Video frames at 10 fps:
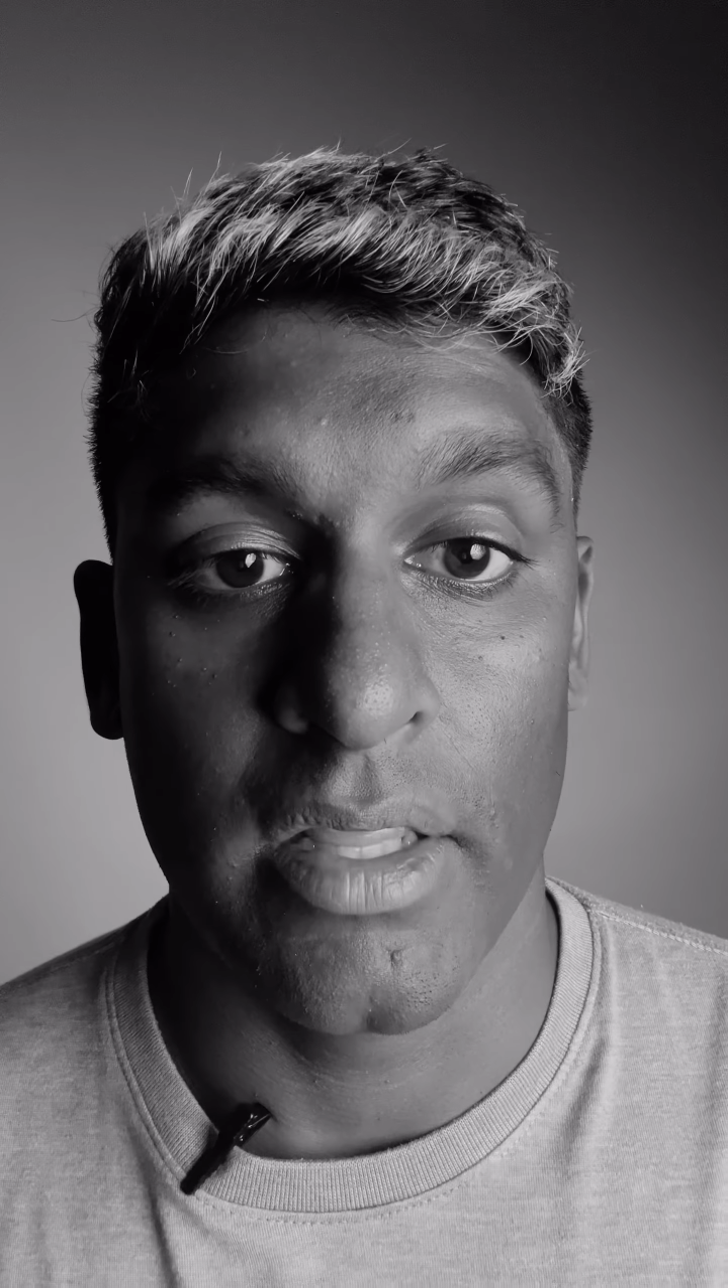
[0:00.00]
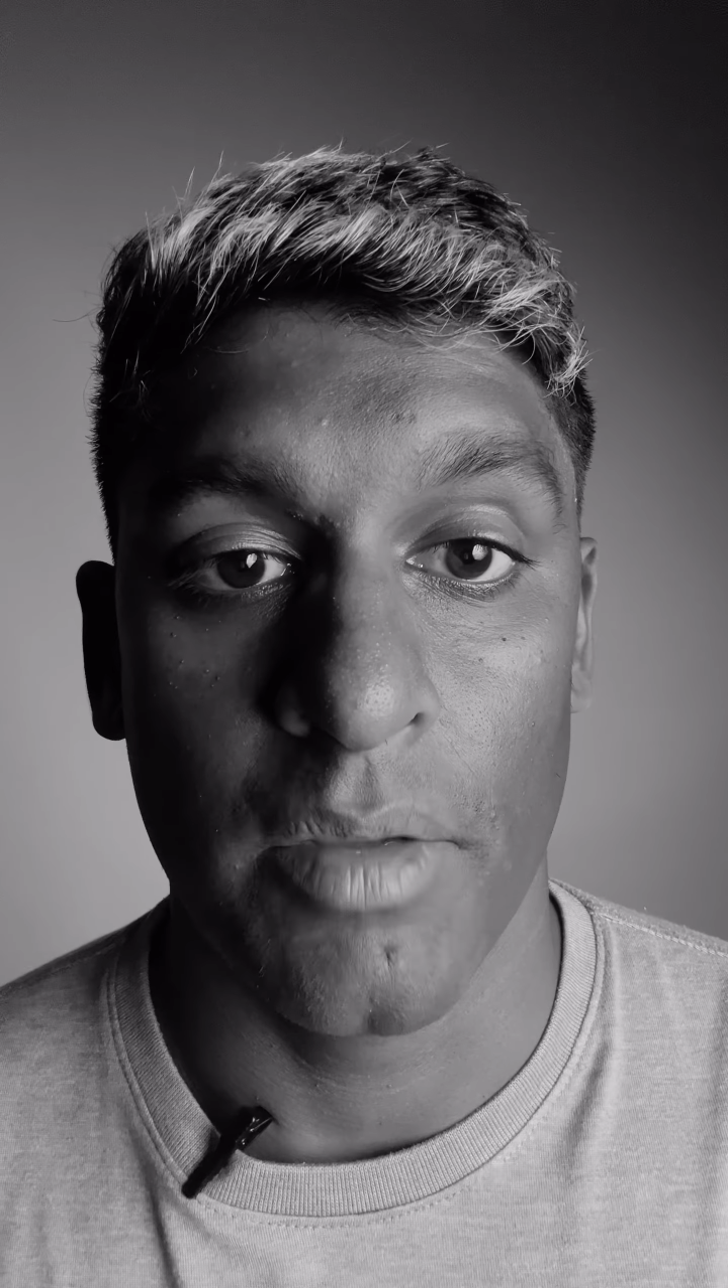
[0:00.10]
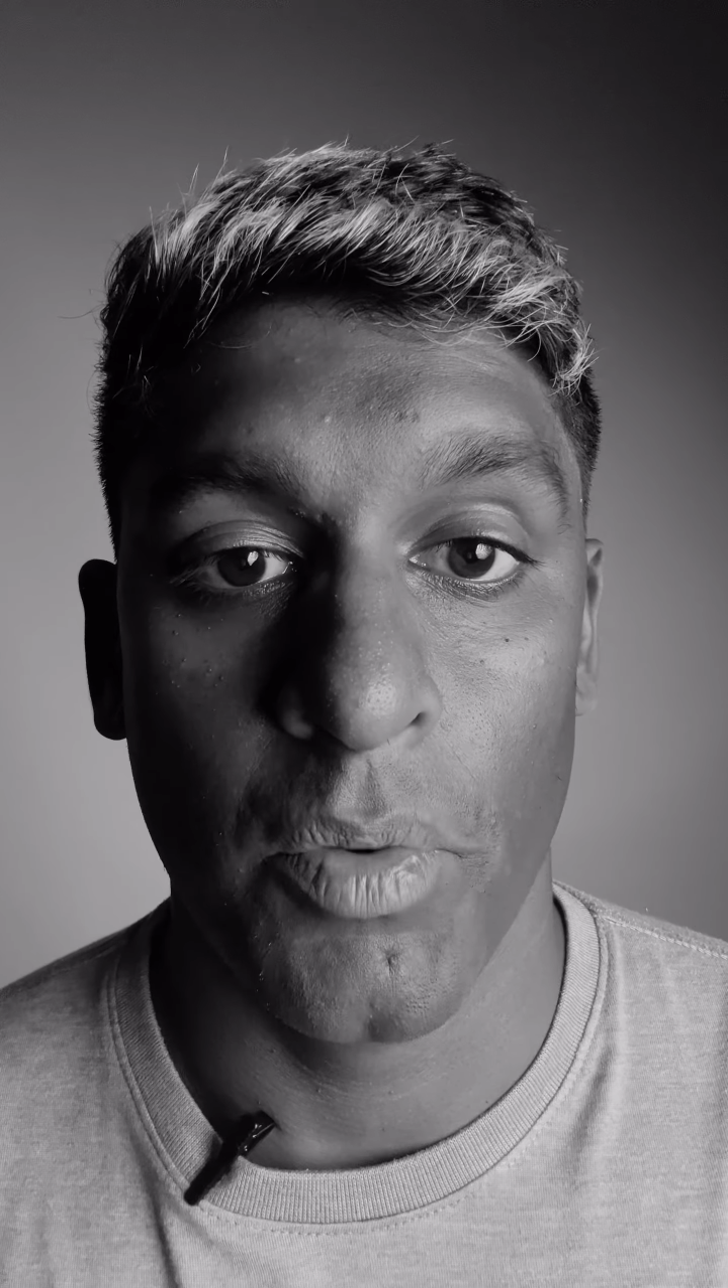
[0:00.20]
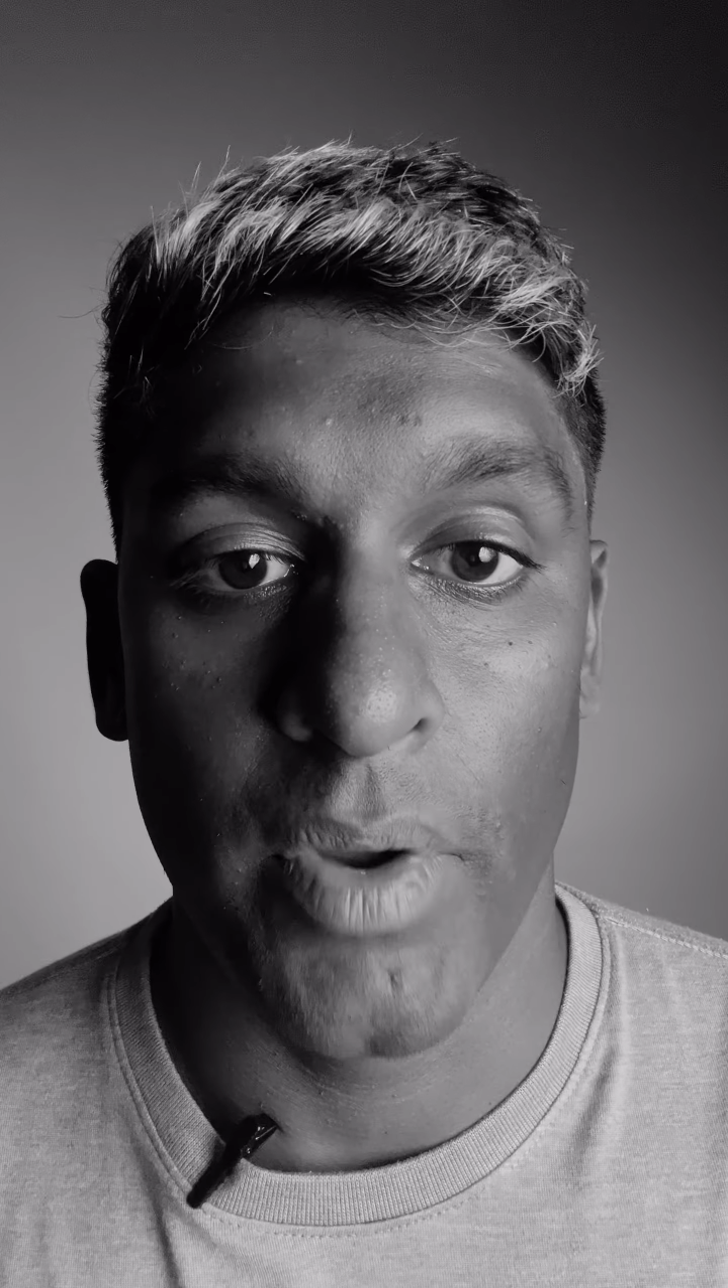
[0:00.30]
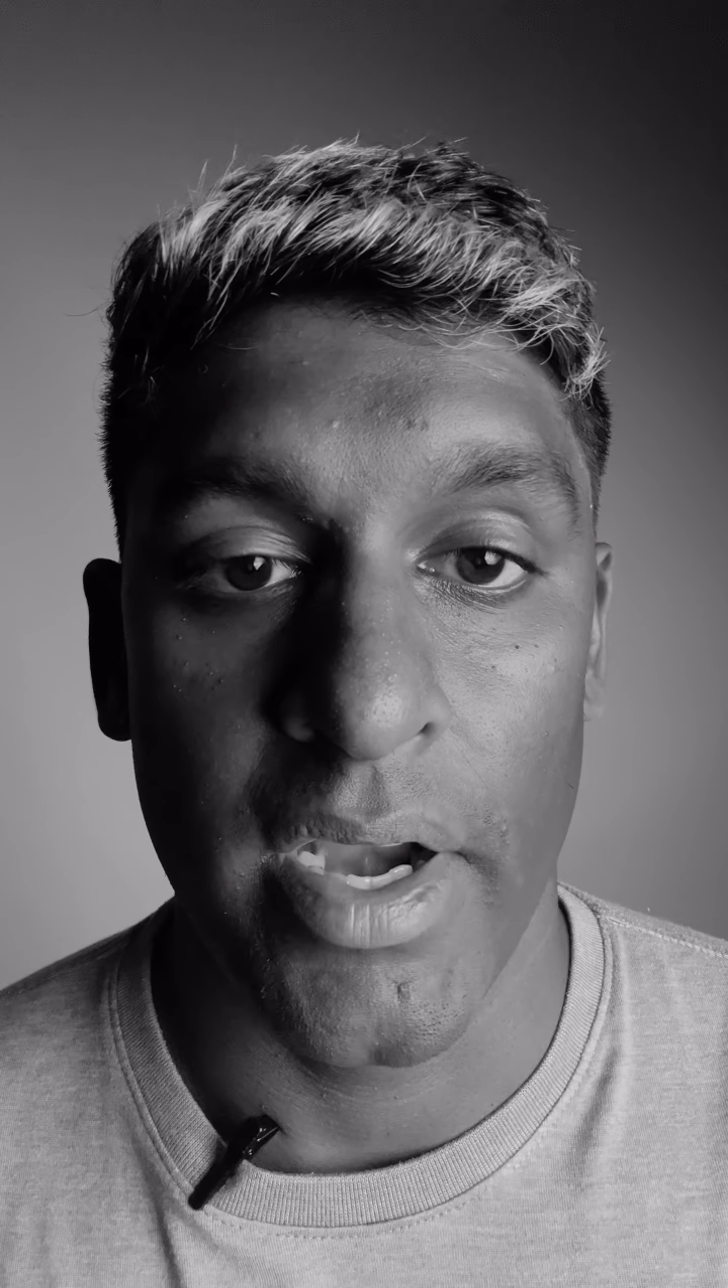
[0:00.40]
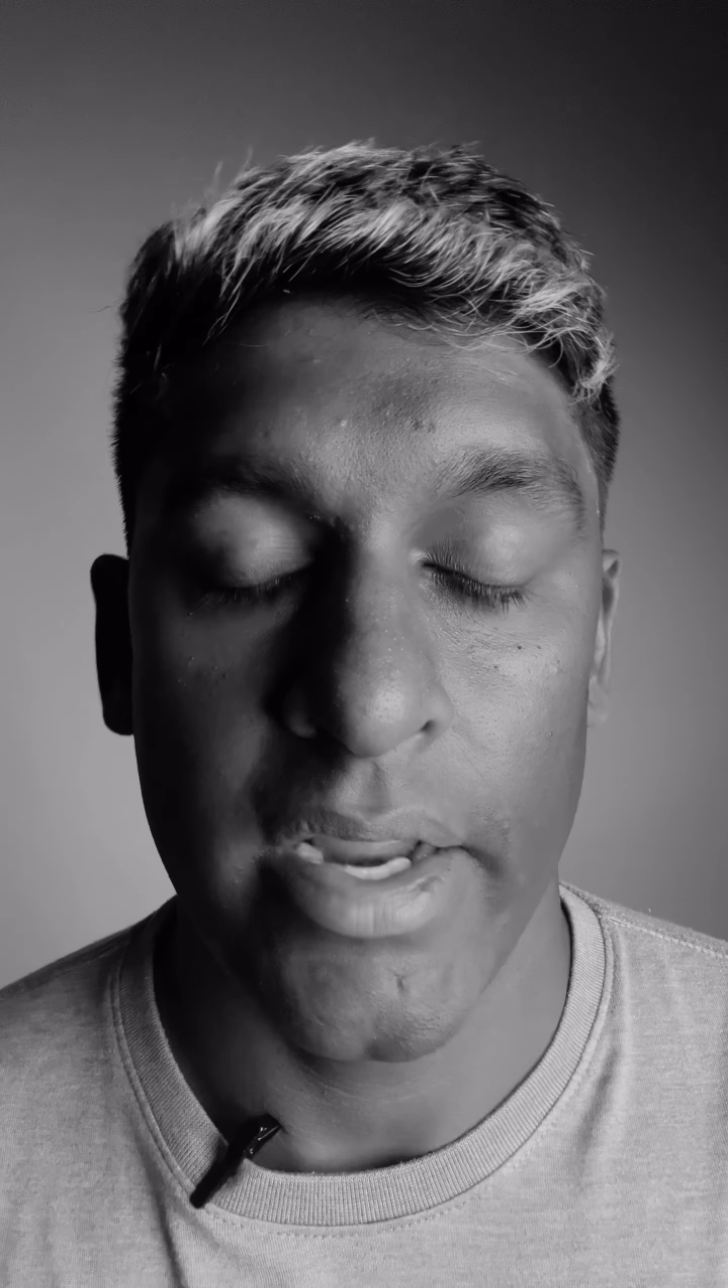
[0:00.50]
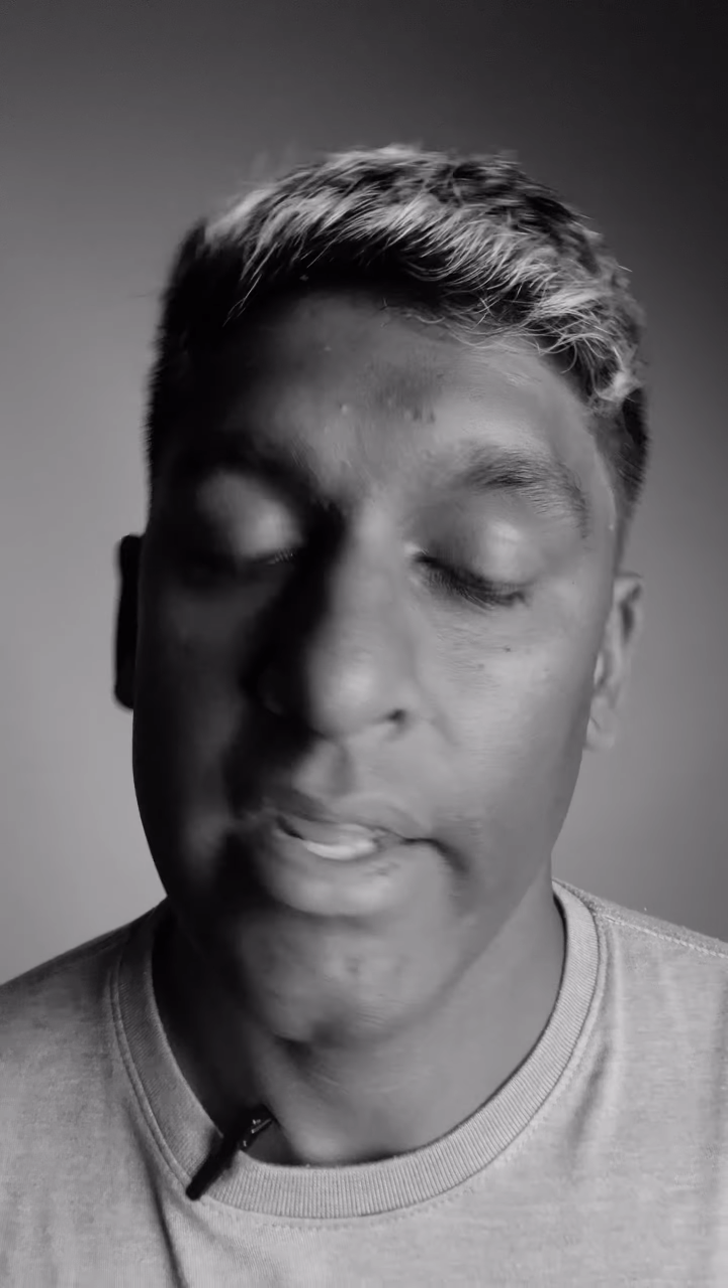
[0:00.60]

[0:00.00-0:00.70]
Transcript: they were wearing.